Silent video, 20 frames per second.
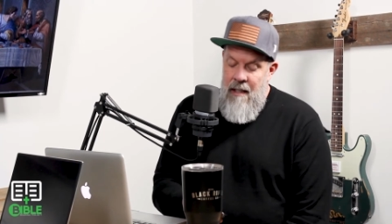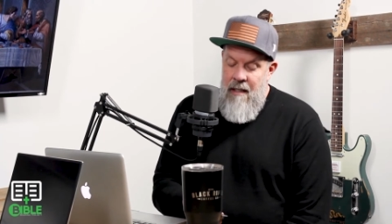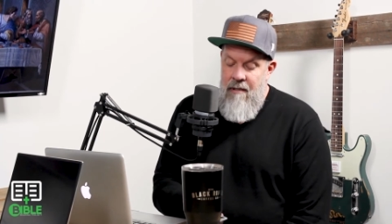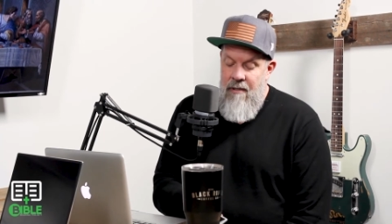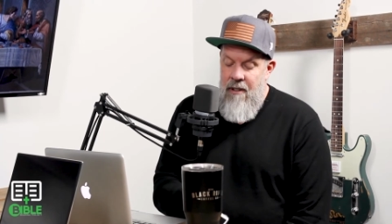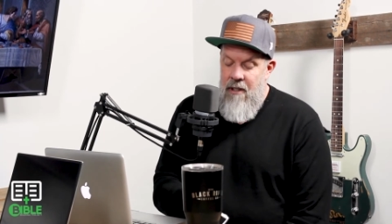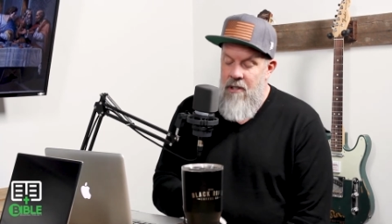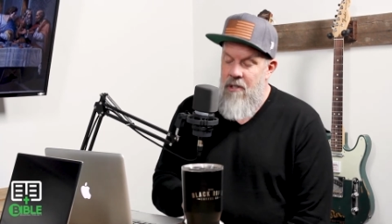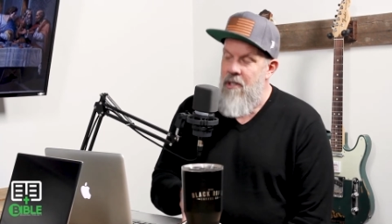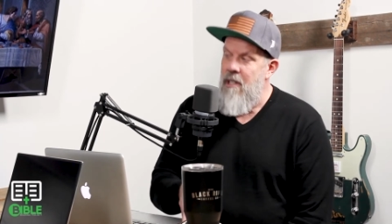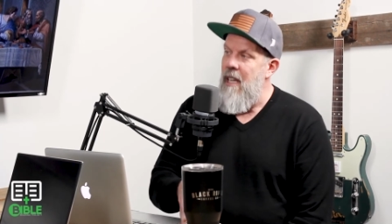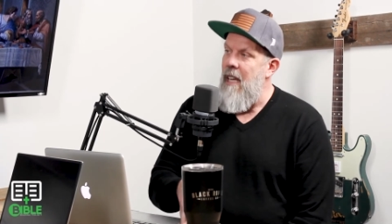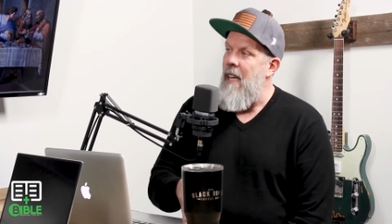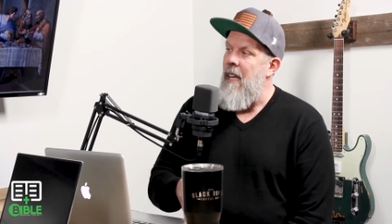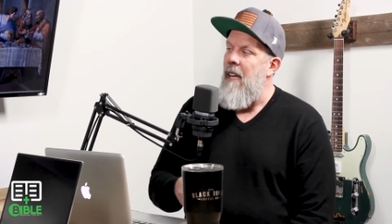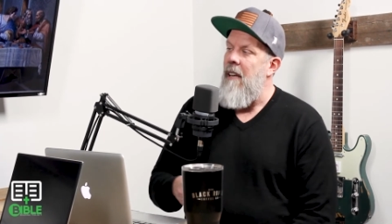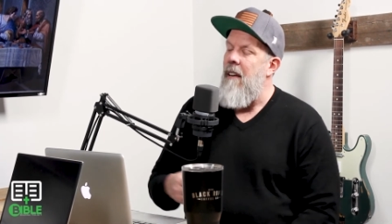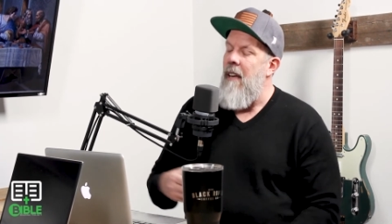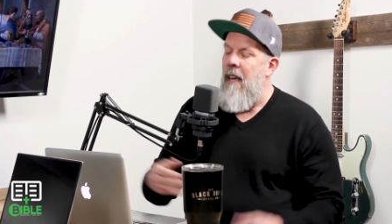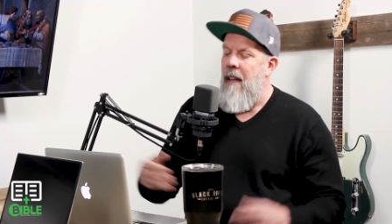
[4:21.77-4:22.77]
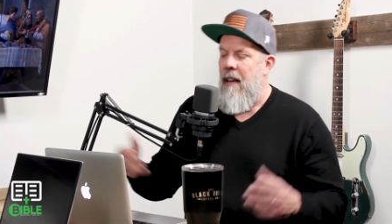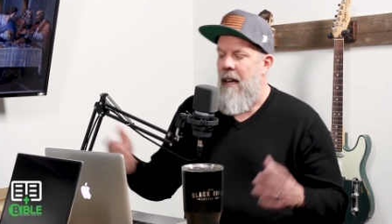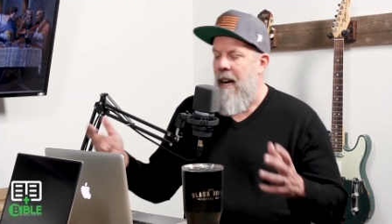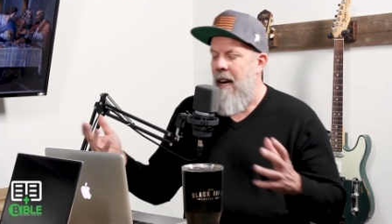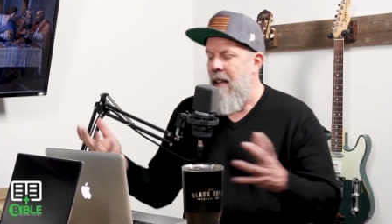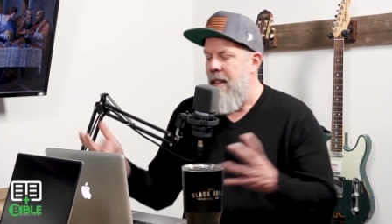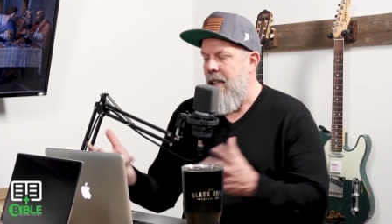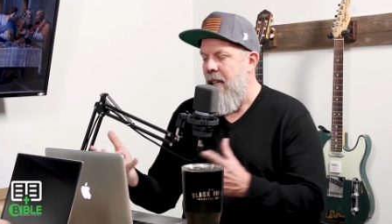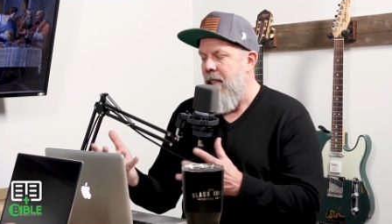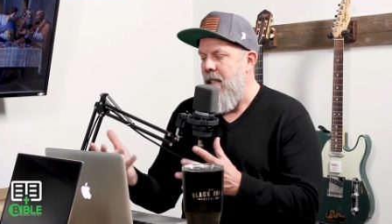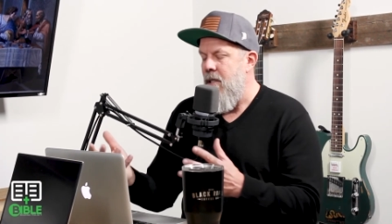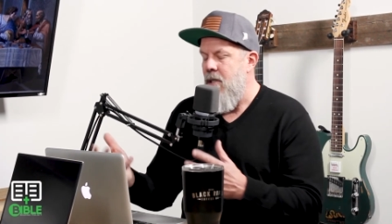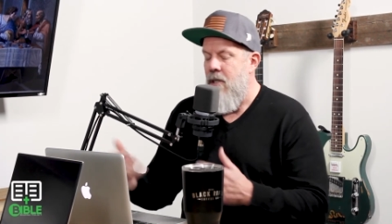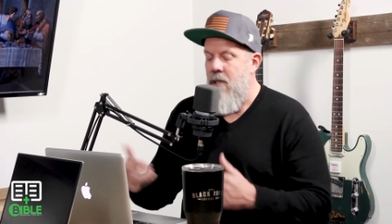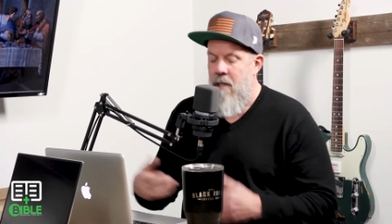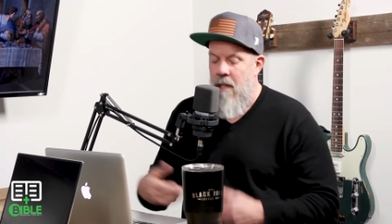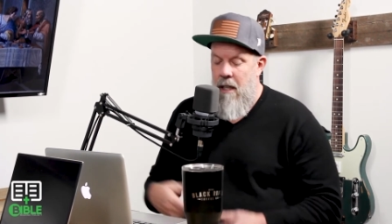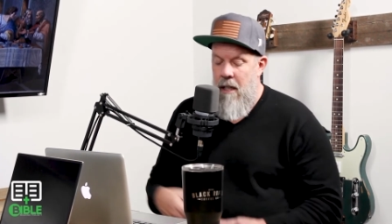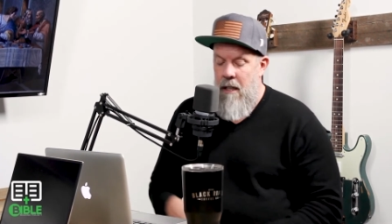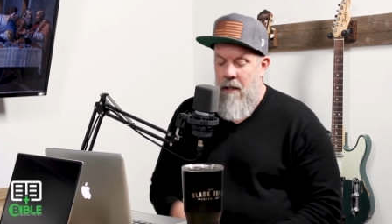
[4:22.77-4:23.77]
Verse 10, and, and I think this
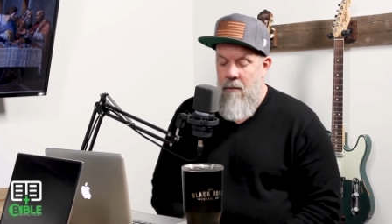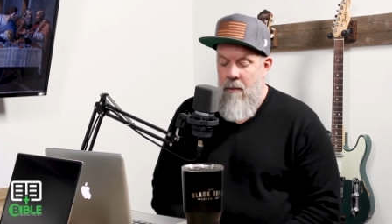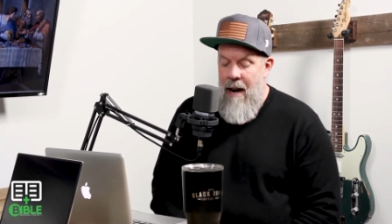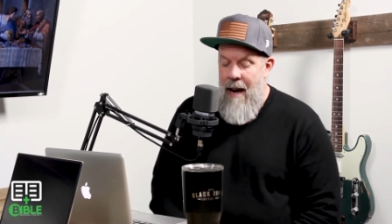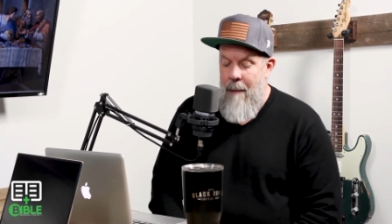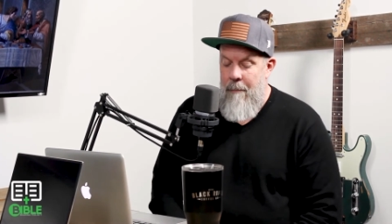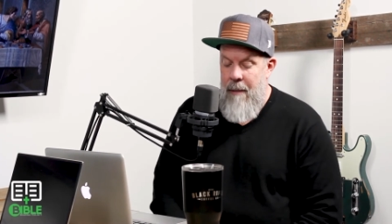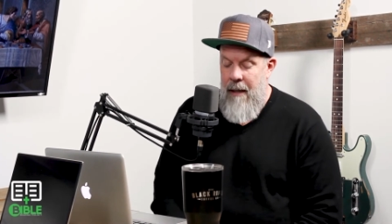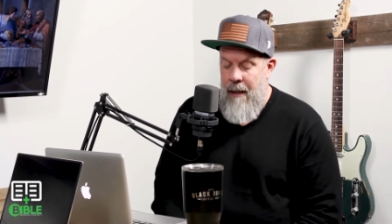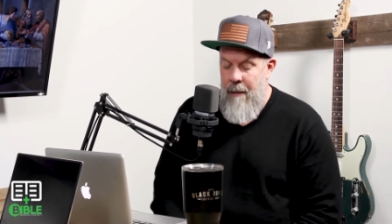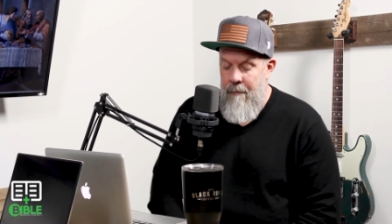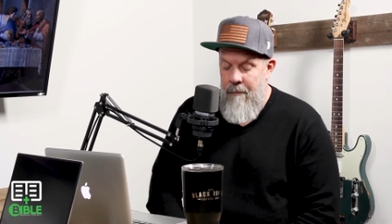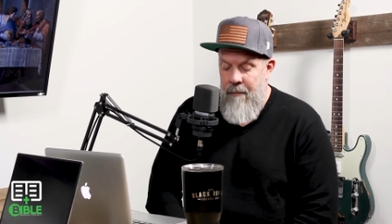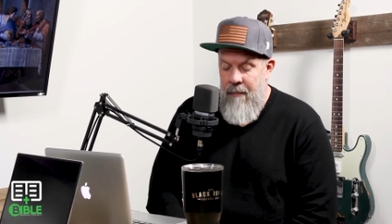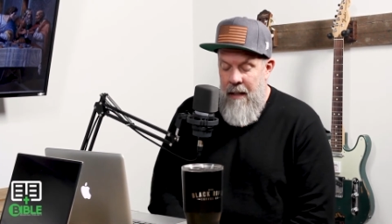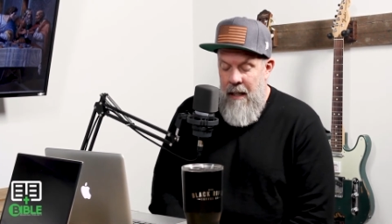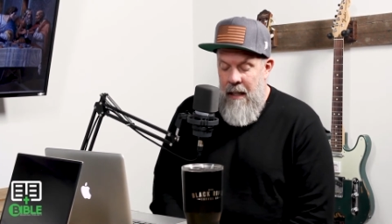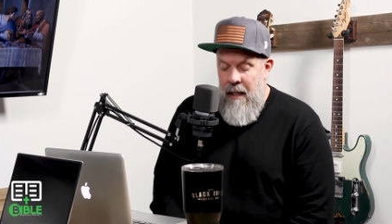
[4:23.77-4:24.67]
is a good wrap up